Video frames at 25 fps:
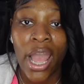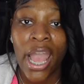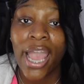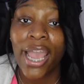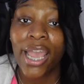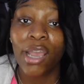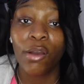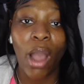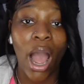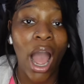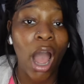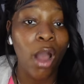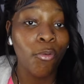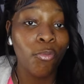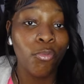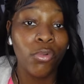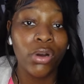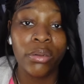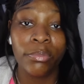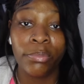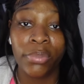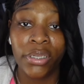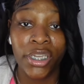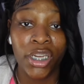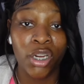And I
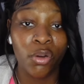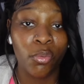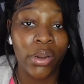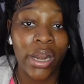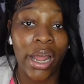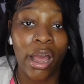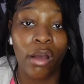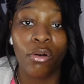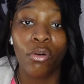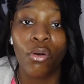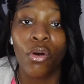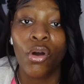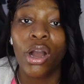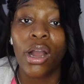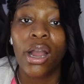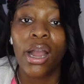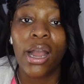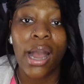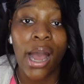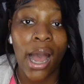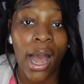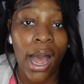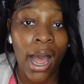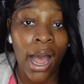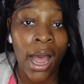wouldn't be here without
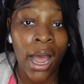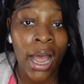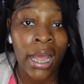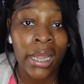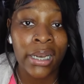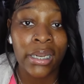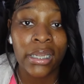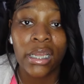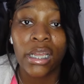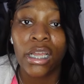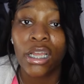God,